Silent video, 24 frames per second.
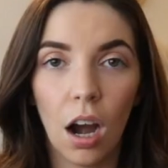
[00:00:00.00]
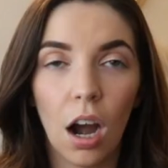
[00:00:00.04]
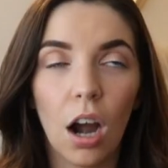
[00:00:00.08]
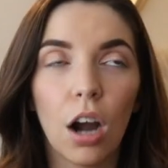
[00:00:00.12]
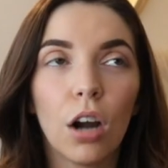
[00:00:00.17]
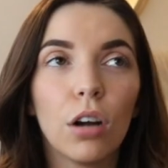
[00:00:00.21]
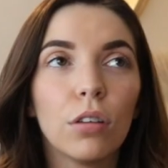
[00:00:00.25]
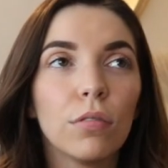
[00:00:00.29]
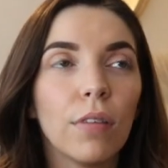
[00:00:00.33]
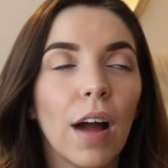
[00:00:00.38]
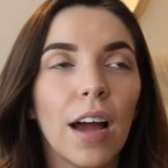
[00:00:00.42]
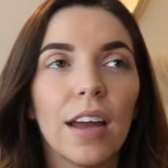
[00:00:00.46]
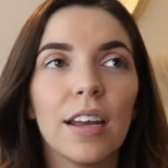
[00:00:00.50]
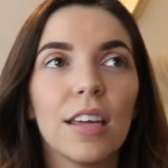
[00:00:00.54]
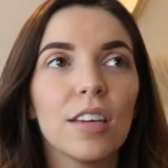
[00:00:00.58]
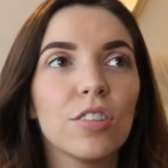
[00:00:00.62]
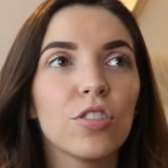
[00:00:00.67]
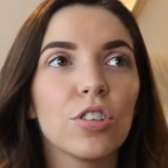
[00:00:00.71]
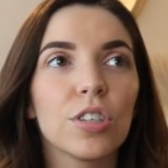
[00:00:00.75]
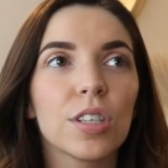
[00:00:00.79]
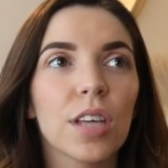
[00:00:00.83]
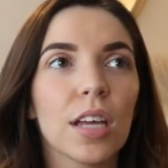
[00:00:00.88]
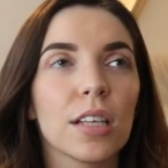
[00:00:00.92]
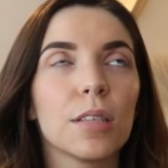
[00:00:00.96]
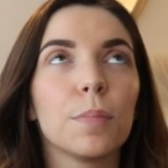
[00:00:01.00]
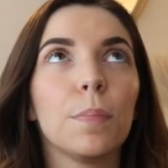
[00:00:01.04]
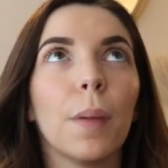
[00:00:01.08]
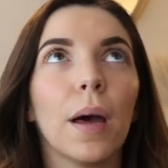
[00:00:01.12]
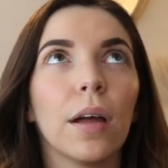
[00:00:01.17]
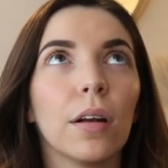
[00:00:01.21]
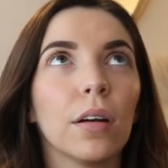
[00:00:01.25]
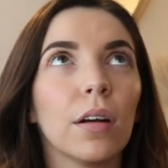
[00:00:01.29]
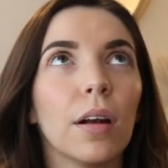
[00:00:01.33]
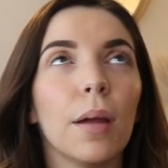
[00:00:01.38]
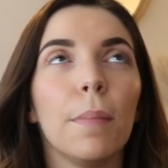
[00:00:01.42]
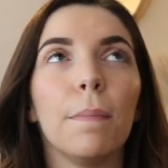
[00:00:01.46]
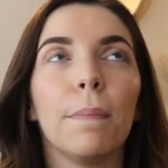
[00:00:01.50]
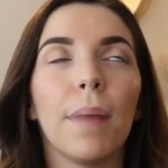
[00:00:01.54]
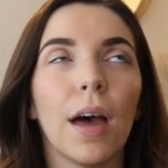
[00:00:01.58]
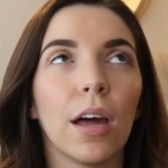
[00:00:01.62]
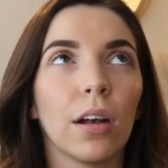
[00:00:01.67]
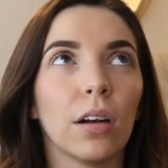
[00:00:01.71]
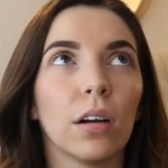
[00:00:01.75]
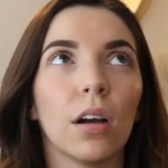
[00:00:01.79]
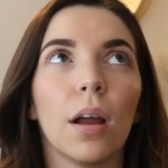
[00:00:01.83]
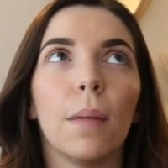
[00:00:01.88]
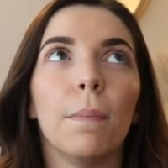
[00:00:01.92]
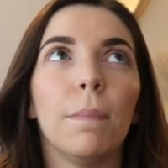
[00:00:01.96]
Her writing just gets better and
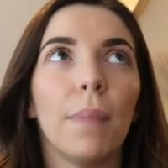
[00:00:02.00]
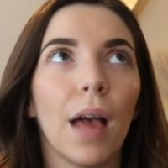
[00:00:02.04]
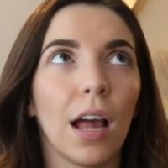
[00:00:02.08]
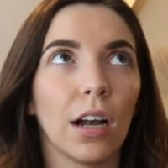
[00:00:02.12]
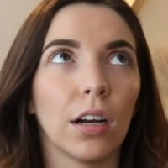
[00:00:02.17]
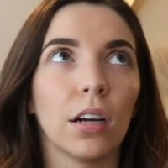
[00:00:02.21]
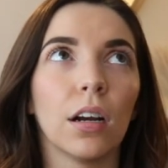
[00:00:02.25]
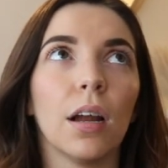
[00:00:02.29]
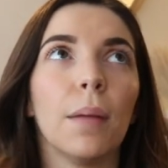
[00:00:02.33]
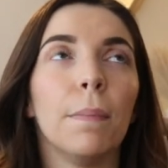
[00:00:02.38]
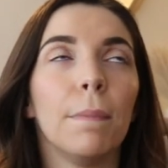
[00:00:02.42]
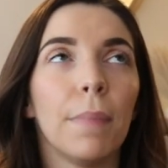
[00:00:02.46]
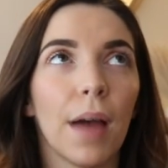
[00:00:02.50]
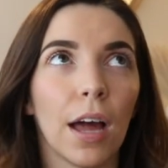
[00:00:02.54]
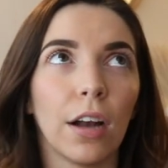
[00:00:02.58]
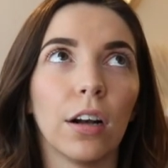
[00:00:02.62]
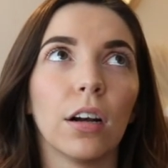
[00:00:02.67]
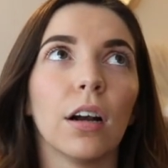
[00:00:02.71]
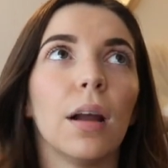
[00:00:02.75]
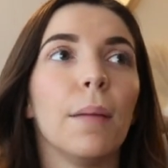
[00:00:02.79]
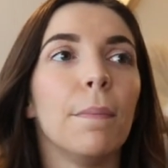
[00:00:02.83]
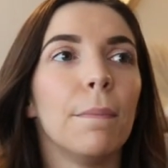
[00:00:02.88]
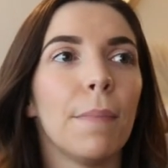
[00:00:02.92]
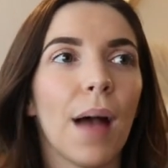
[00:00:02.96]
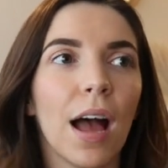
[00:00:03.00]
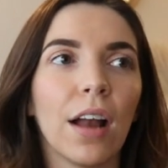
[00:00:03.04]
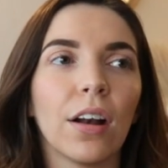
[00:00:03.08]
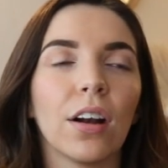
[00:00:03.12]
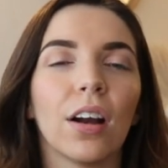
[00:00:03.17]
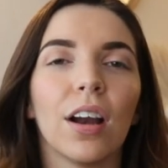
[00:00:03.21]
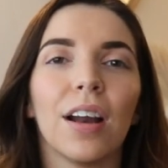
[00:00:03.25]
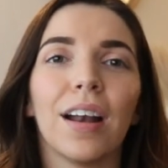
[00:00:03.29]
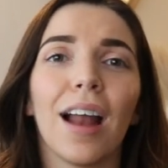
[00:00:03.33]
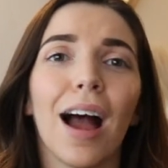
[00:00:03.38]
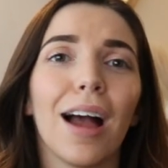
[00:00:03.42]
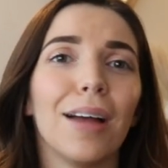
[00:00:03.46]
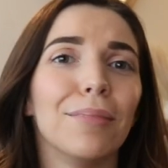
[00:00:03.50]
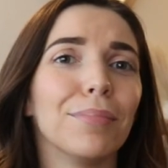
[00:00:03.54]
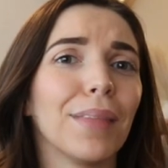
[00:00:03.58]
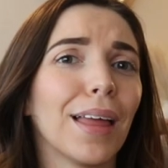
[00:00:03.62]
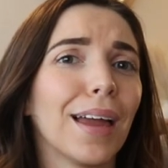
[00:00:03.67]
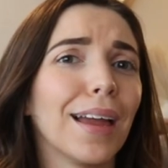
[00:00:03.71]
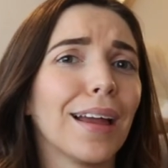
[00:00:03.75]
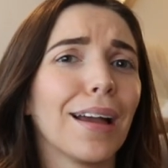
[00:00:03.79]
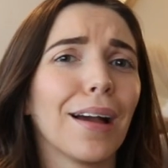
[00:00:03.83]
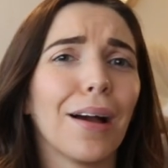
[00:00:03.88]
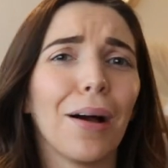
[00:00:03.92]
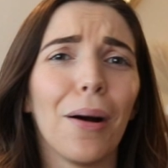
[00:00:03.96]
better and better and better and better. And I'm
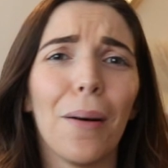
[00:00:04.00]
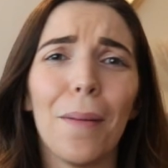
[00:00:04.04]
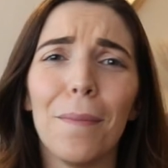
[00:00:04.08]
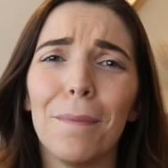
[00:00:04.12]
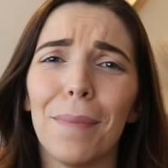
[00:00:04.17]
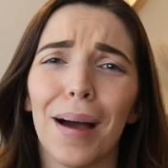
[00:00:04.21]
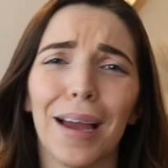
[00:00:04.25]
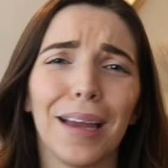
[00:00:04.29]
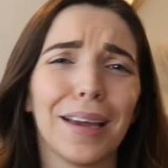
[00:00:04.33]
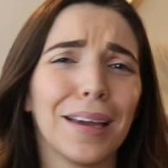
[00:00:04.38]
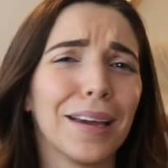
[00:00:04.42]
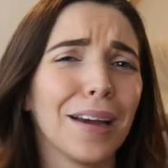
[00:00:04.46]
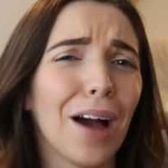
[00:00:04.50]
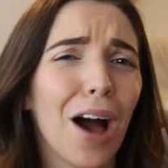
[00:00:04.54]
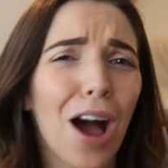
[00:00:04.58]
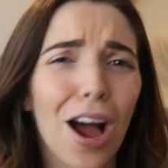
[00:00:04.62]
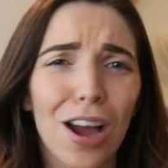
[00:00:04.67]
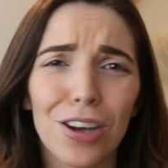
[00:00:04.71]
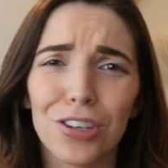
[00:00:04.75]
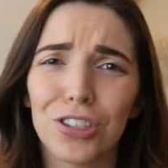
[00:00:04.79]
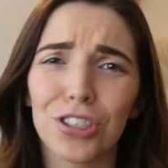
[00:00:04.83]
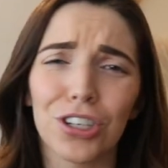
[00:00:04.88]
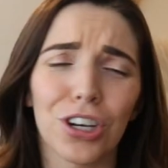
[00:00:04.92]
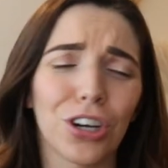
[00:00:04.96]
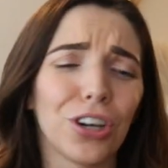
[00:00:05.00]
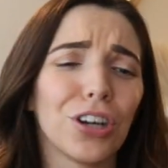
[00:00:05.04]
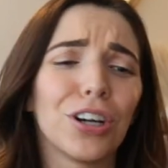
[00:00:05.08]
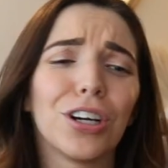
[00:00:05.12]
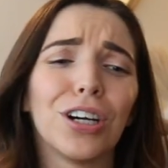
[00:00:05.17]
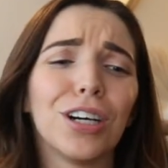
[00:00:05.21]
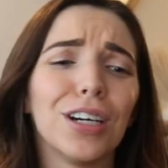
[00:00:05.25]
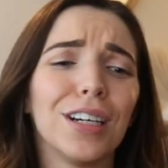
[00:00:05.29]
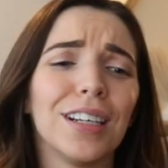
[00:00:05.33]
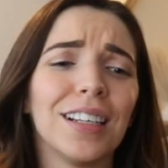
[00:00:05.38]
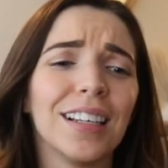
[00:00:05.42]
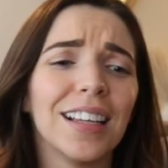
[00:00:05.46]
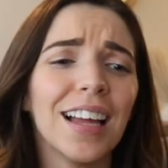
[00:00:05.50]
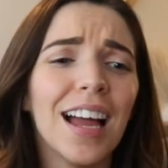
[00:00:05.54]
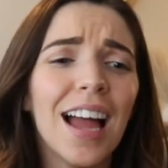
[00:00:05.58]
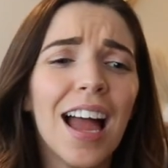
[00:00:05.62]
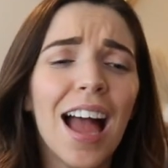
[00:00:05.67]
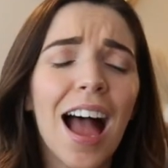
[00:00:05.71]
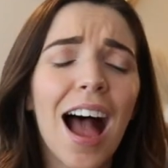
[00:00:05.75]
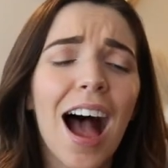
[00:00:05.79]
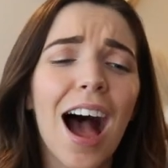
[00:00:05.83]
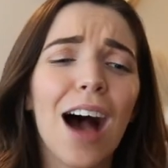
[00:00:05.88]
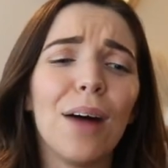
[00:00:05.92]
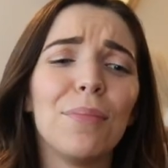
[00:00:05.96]
like, oh my gosh, girl,
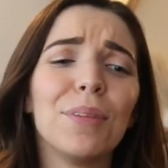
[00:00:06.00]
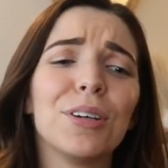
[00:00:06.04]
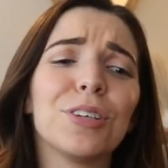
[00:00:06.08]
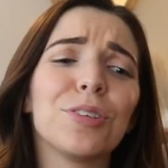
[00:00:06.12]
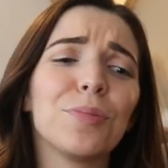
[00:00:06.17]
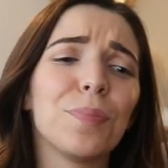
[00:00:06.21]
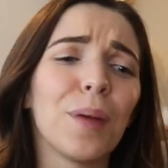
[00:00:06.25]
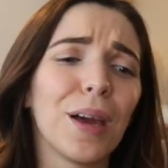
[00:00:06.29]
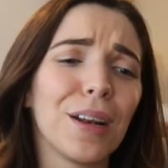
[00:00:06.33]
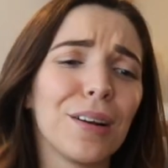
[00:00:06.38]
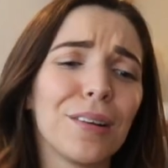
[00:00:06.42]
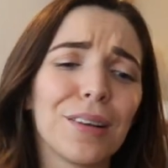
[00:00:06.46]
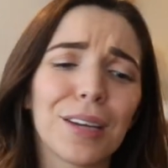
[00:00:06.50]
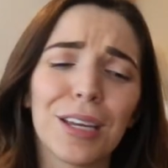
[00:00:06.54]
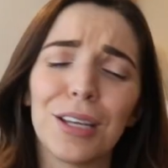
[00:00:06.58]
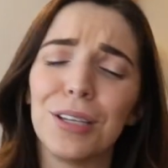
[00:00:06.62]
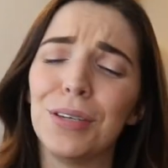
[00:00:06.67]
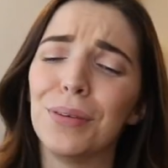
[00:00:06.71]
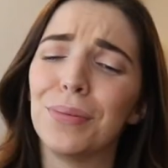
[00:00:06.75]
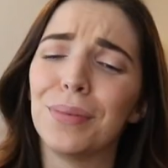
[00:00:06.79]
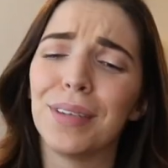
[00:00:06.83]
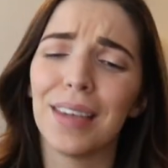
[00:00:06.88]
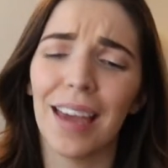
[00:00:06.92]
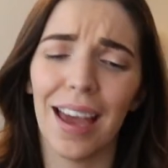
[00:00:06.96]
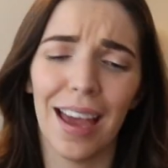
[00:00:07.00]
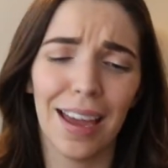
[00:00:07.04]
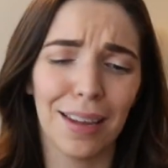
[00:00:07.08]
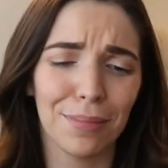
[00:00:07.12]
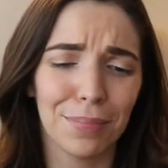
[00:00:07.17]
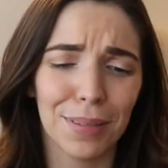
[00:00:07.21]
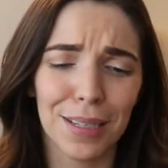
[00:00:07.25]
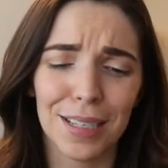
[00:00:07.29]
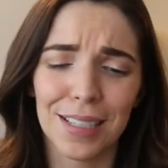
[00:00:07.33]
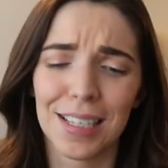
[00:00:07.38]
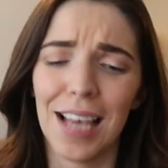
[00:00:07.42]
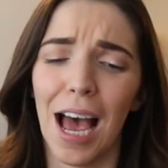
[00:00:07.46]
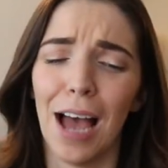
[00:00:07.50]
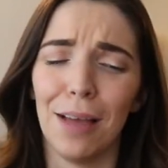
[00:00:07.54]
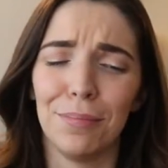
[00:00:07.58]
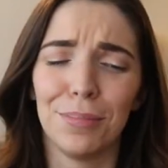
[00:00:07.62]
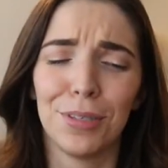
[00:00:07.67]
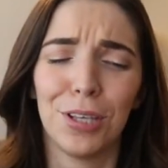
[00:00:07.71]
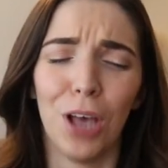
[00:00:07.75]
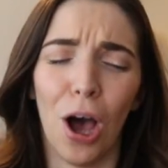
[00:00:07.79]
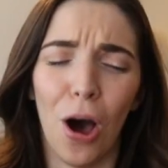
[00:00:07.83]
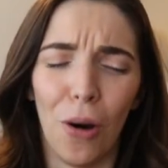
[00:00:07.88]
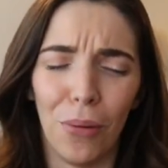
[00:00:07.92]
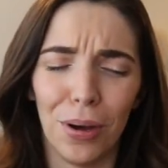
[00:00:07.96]
how much better can you get? Because I'm
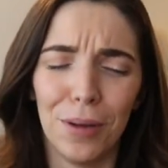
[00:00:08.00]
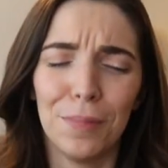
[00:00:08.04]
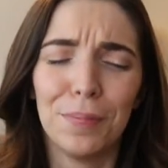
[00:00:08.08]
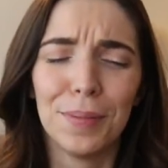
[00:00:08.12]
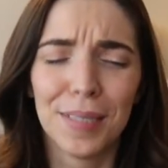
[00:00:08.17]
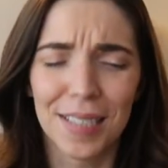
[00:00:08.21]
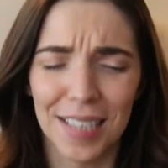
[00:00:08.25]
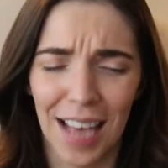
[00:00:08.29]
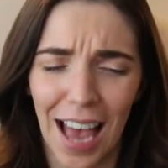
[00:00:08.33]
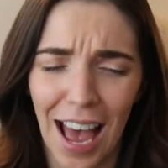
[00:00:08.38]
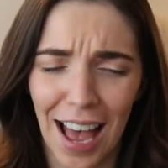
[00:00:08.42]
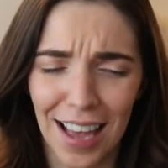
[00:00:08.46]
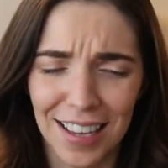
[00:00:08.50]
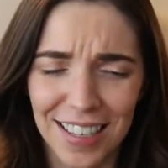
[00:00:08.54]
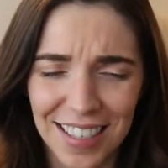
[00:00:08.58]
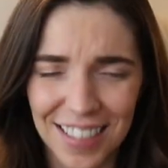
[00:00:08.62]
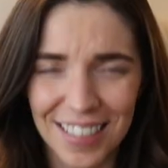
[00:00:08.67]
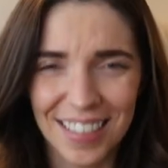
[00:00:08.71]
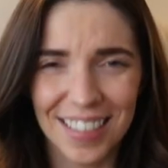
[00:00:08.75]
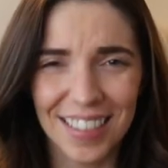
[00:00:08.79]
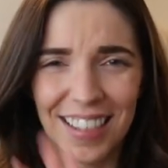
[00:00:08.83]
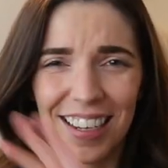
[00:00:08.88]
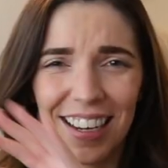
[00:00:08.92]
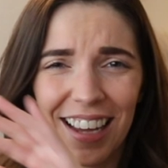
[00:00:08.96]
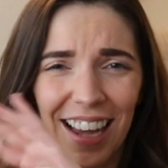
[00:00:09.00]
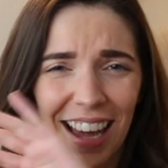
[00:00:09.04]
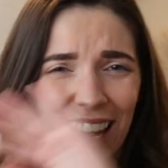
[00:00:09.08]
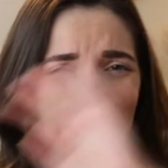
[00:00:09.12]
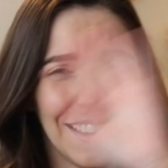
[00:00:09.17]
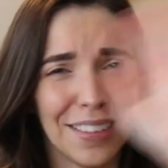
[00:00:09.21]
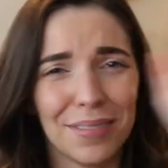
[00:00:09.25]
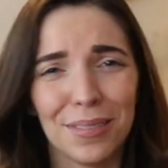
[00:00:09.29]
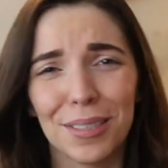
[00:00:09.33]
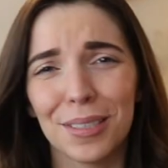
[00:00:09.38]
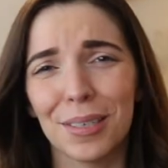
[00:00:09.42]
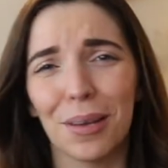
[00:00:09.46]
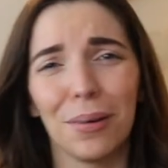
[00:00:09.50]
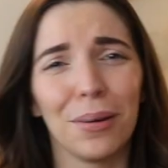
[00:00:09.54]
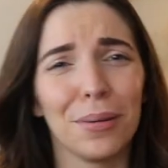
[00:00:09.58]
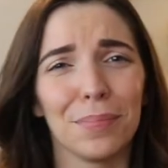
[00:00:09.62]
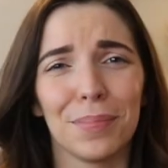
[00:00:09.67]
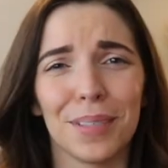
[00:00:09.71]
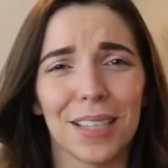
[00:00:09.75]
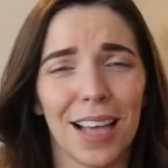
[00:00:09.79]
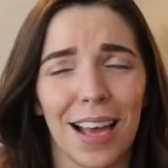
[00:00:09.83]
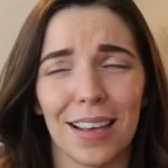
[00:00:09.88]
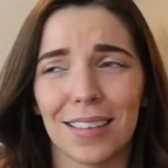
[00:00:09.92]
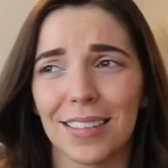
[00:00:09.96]
so obsessed. So
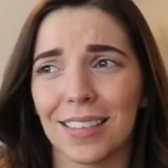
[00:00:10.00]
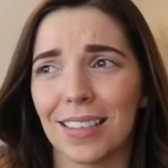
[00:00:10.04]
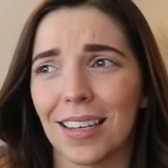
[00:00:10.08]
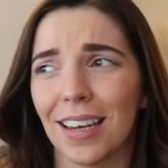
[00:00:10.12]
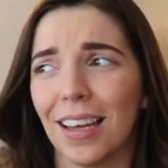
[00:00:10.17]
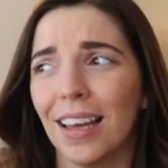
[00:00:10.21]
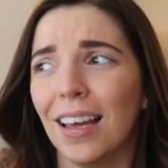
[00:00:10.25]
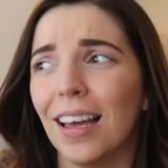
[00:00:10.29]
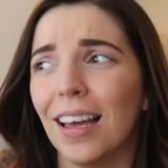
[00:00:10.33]
obsessed.